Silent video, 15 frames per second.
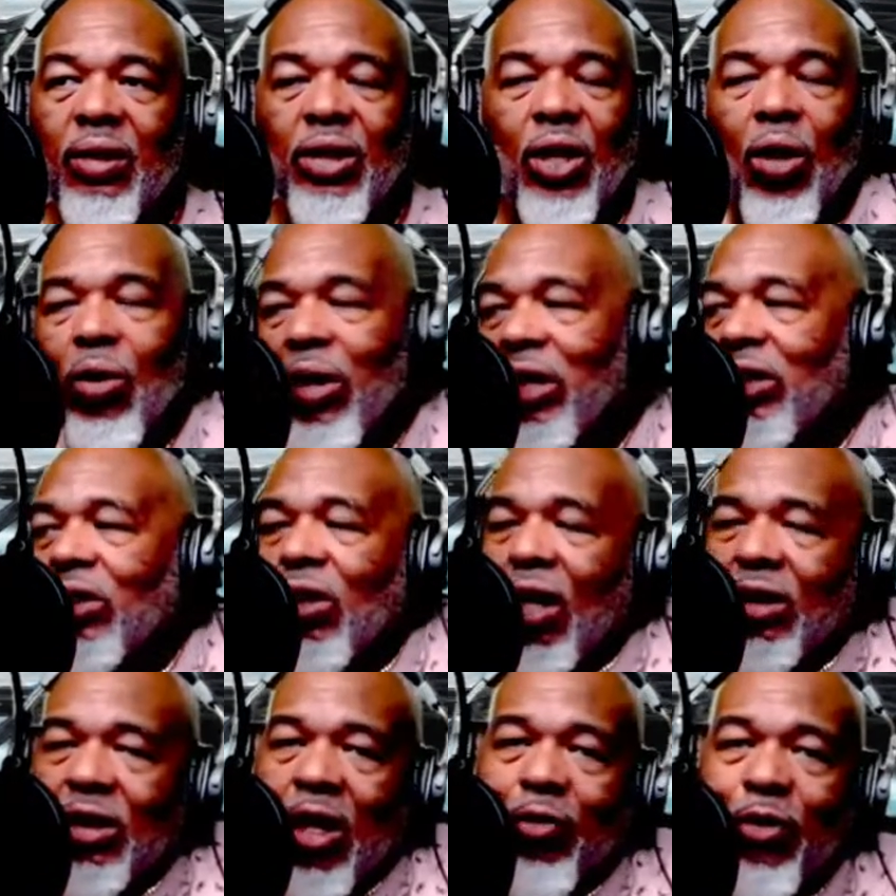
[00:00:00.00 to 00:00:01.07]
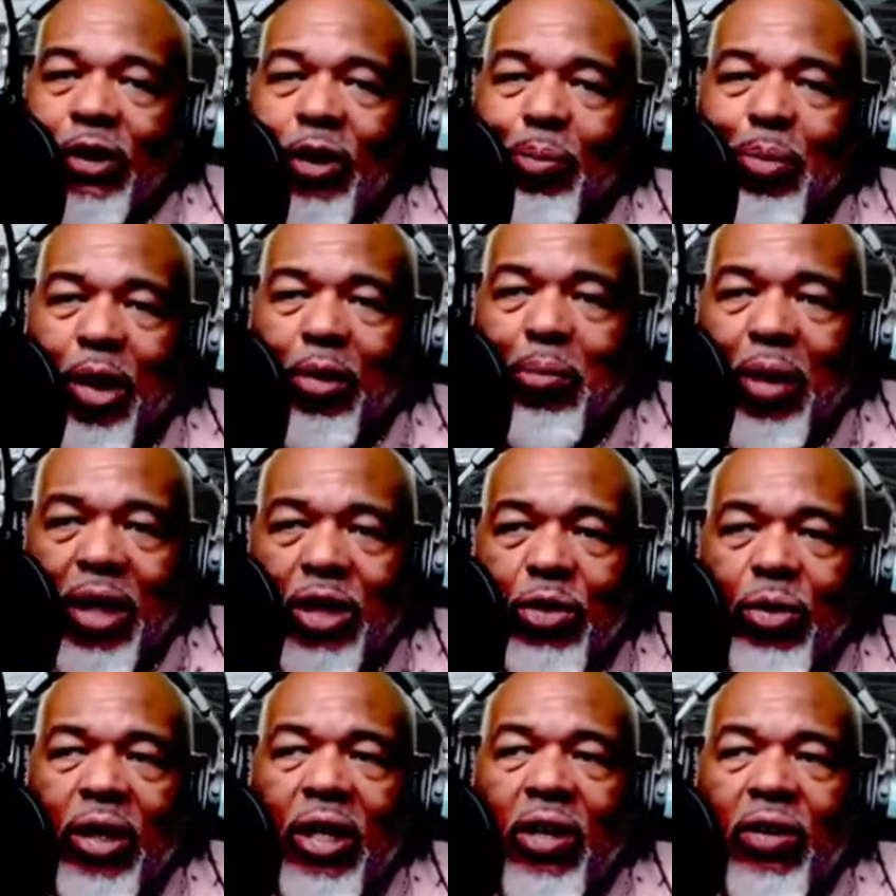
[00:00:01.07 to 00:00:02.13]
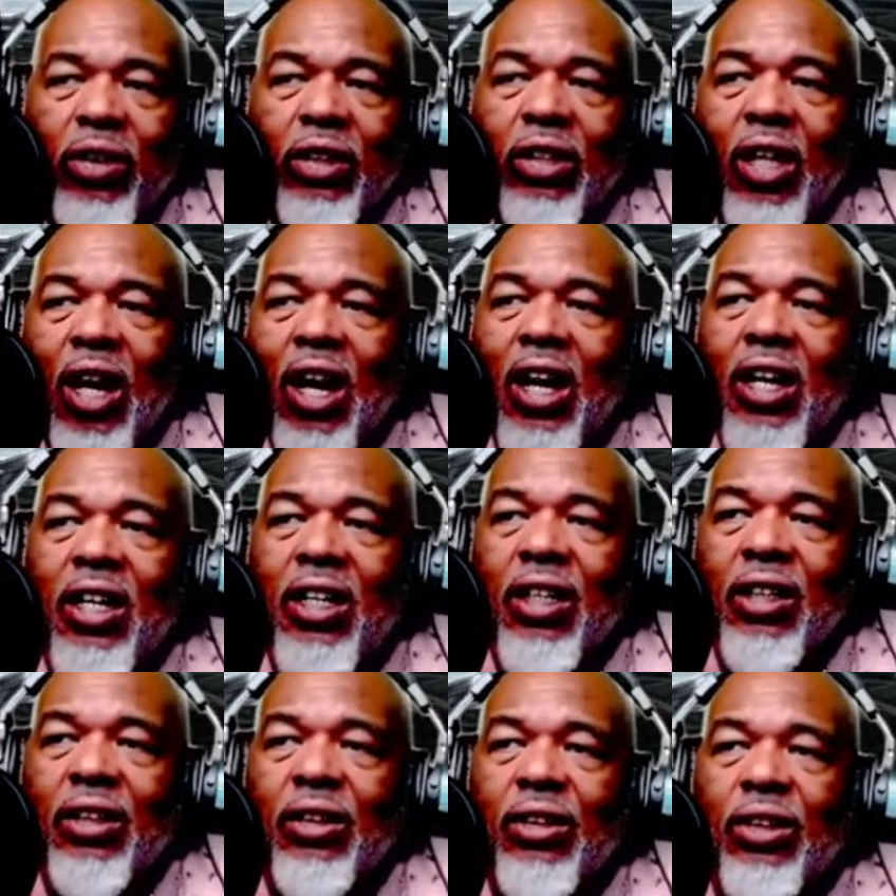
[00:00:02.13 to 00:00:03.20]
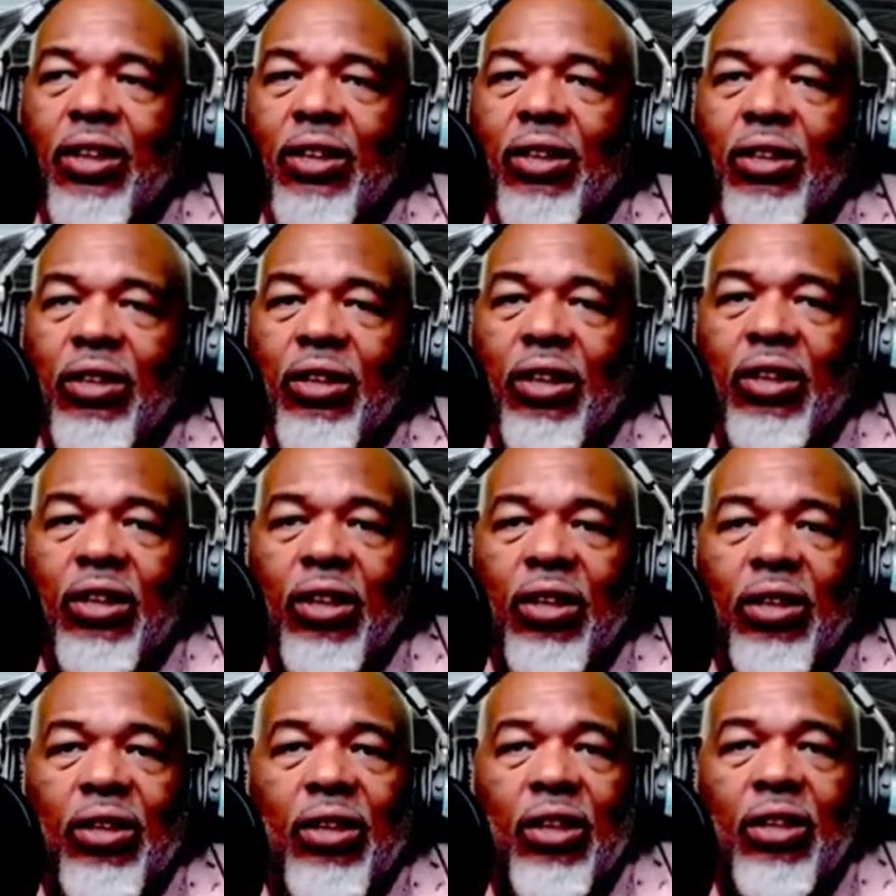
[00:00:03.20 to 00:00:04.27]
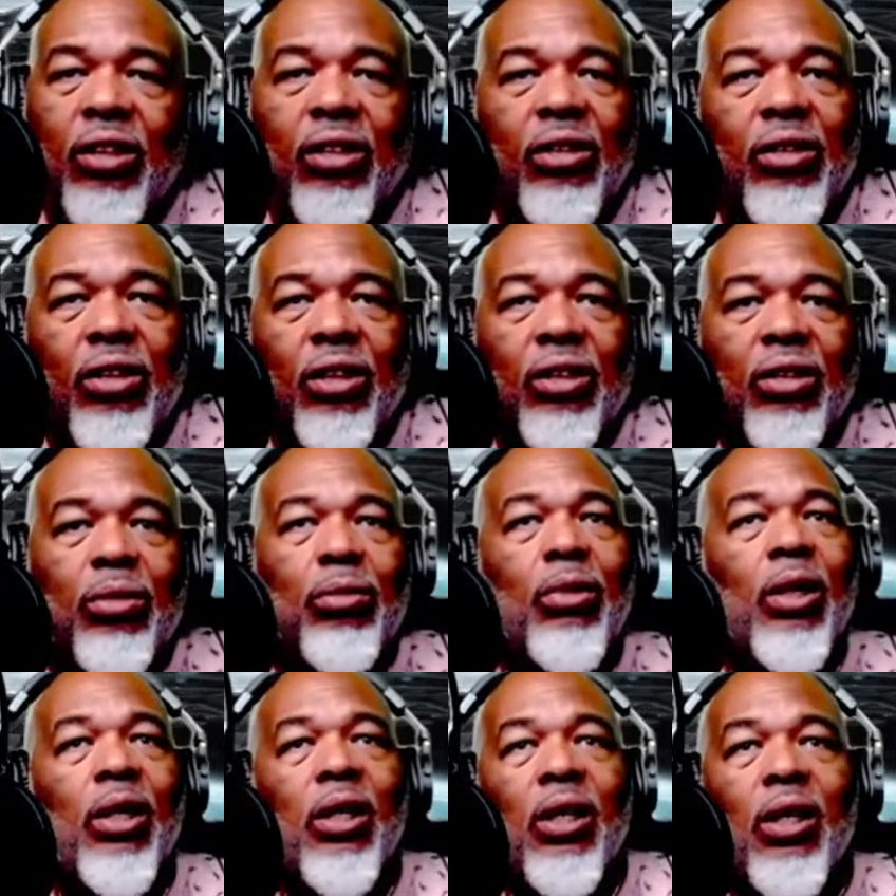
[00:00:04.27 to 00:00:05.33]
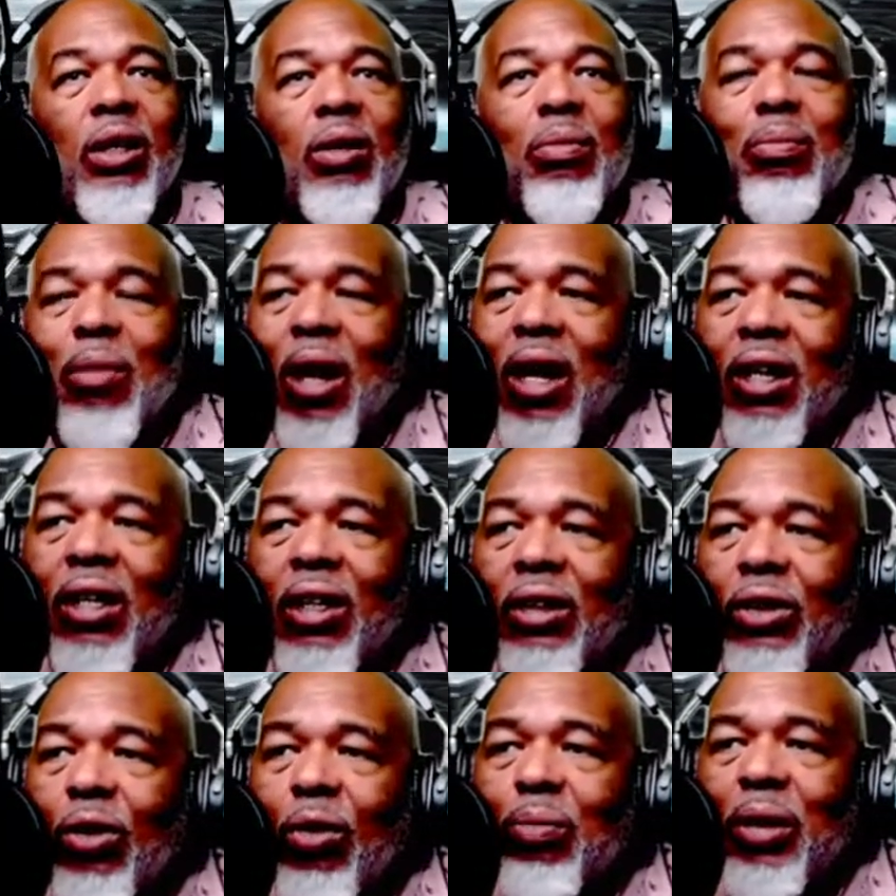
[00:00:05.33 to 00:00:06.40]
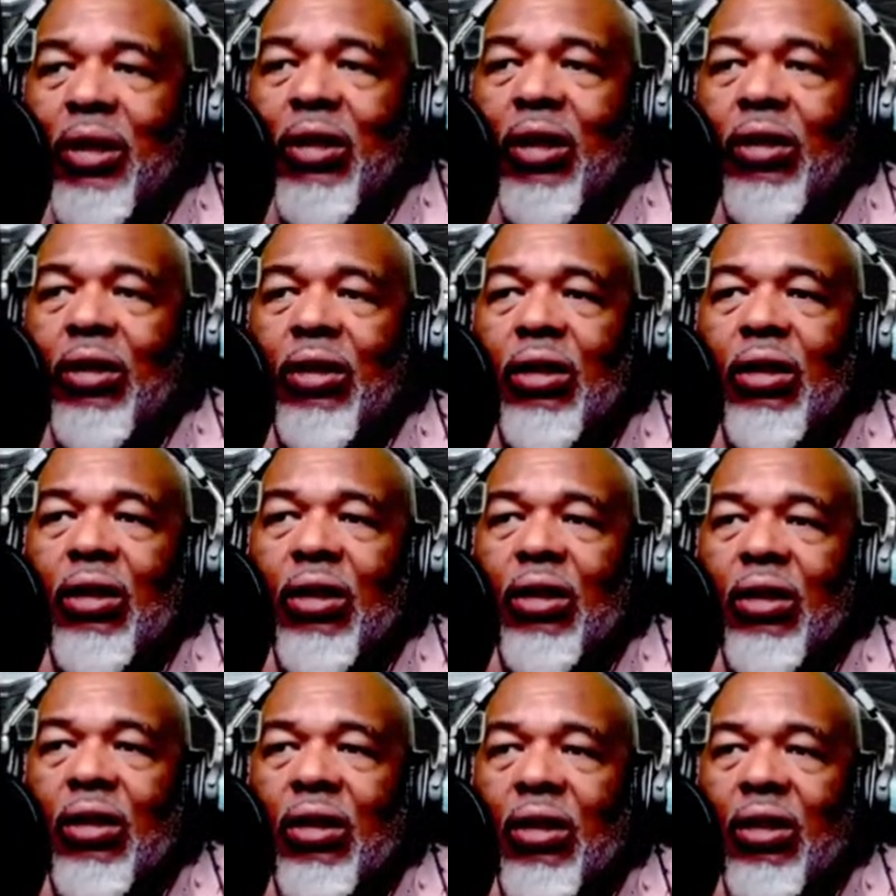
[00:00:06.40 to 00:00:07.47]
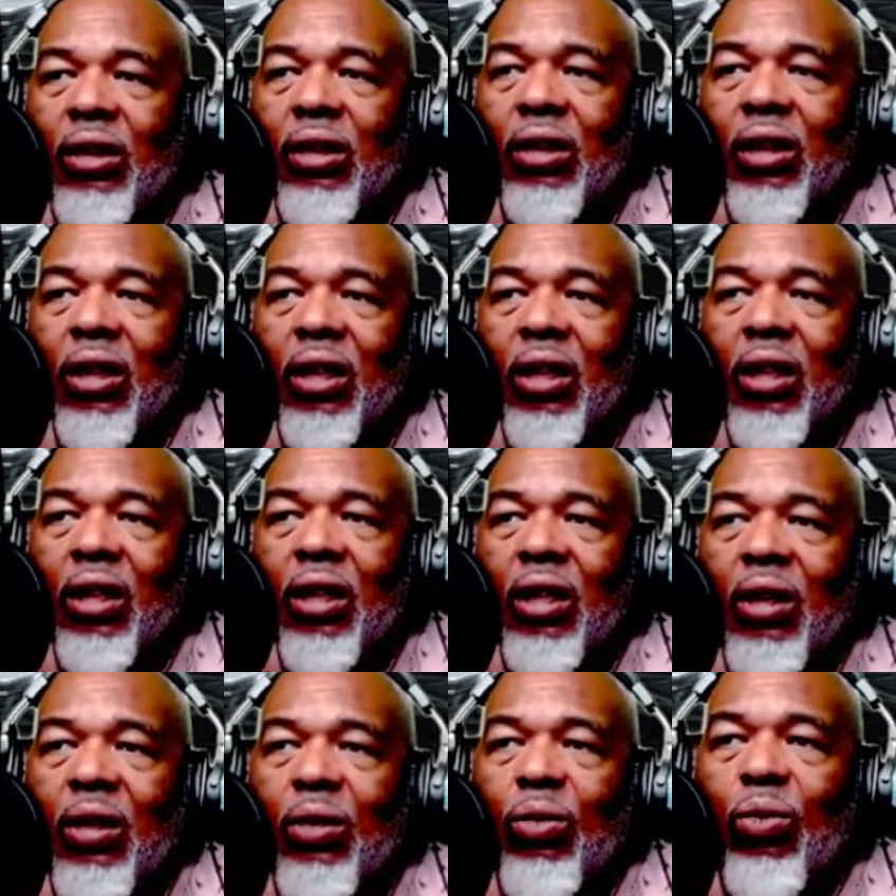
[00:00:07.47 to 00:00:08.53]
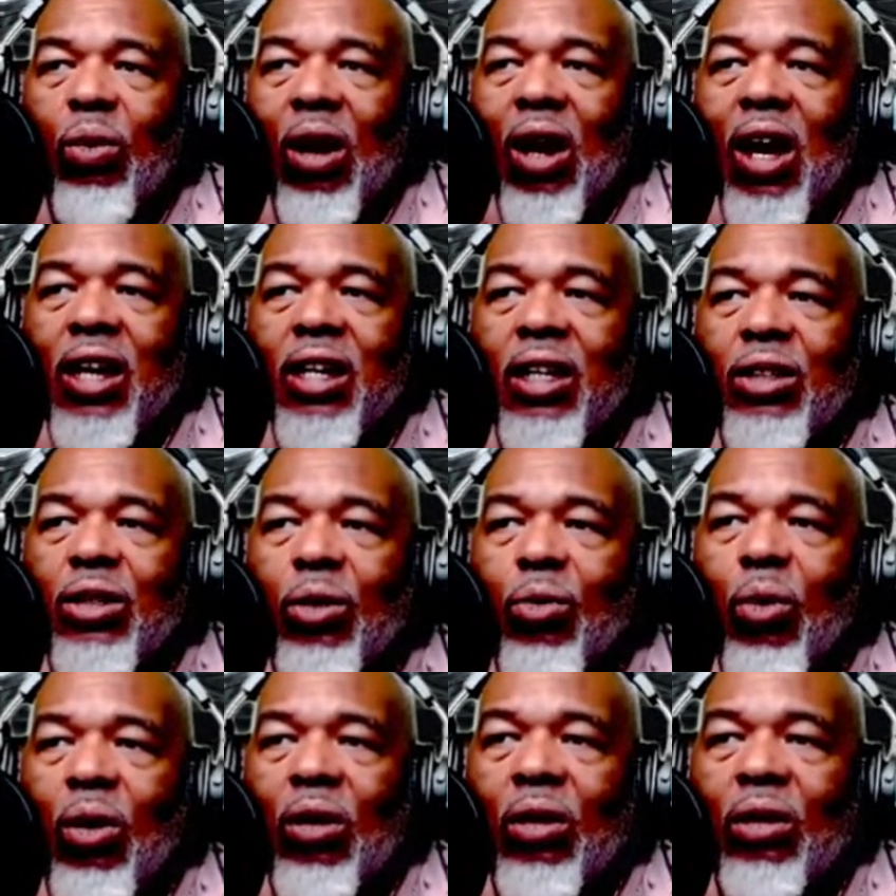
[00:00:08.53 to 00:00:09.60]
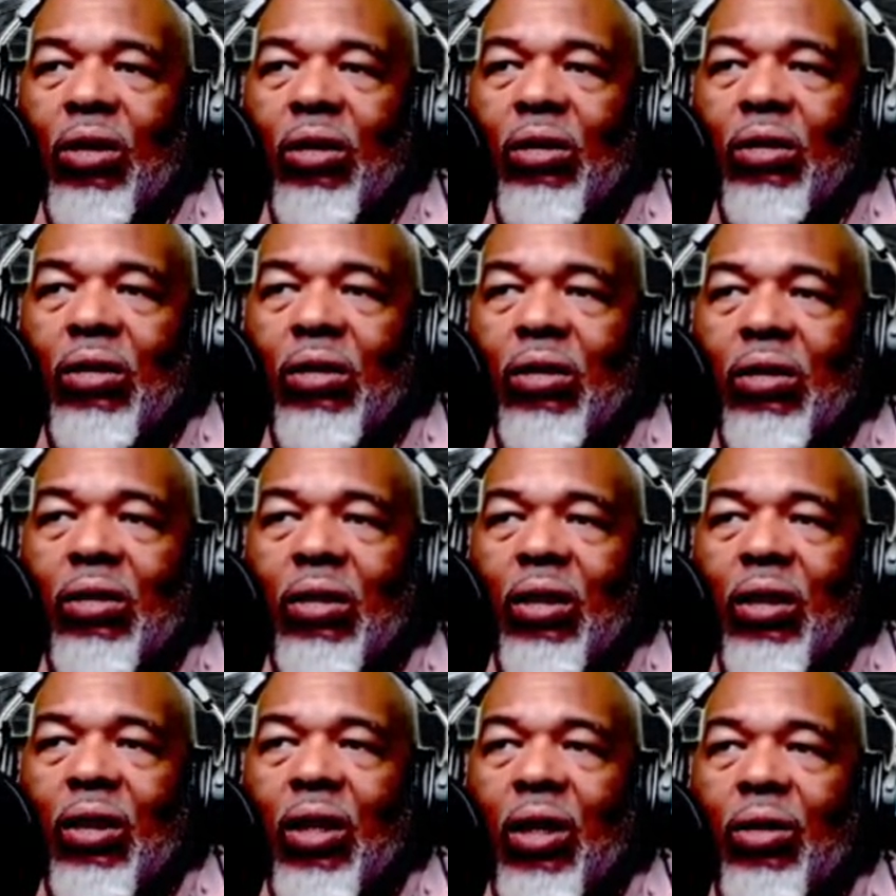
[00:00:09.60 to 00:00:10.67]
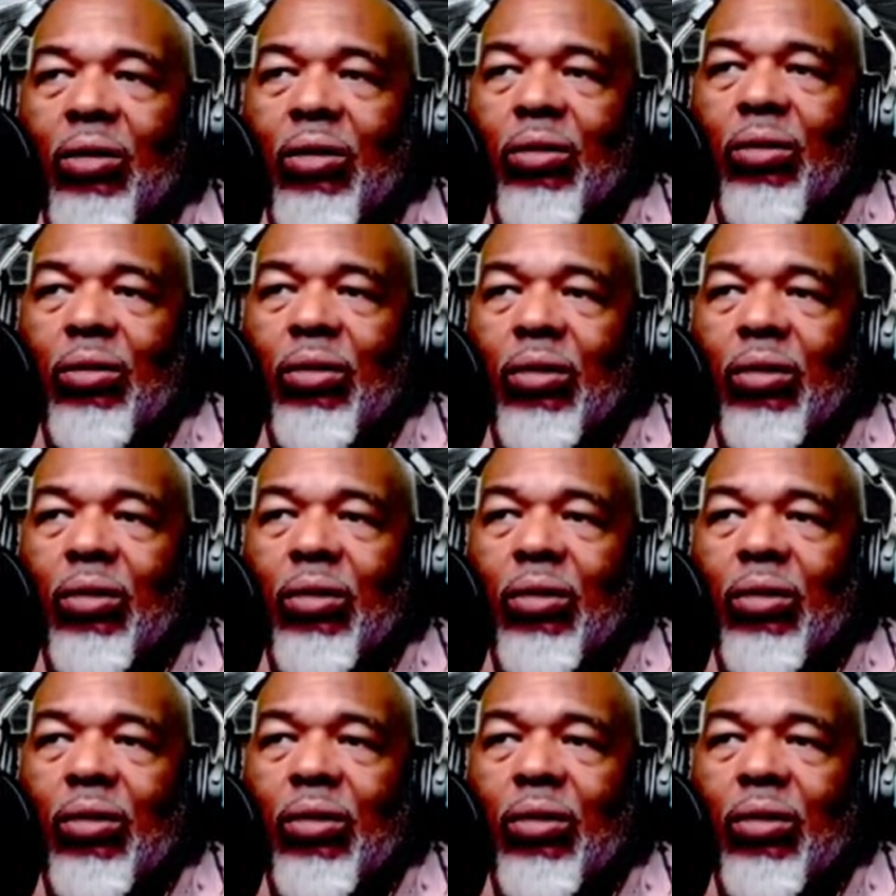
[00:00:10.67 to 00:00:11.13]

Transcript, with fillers: So it starts off as a big mystery. Here this guy is just just just just minding his own business, riding to work, you know,